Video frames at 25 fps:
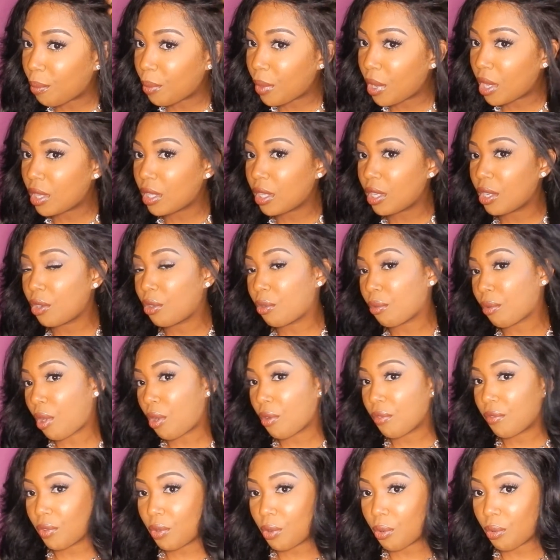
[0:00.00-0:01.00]
a little
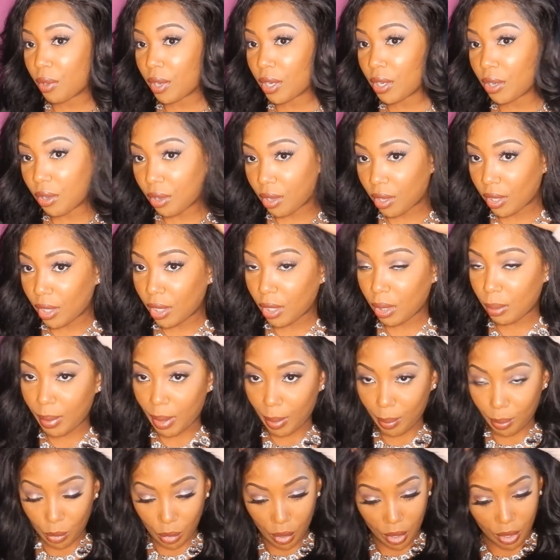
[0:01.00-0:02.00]
growth going on, a little
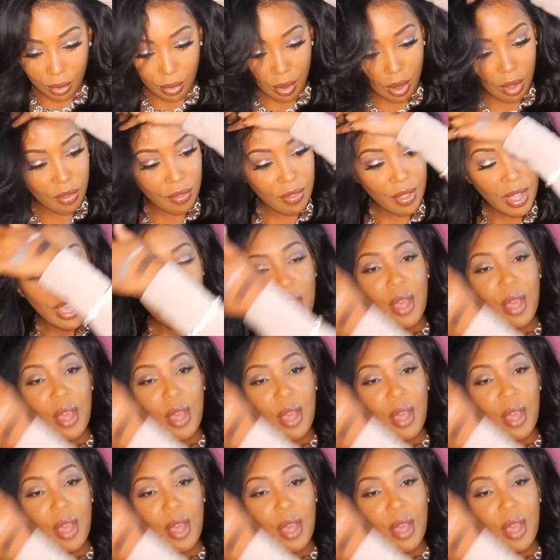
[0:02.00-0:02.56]
bit more growth.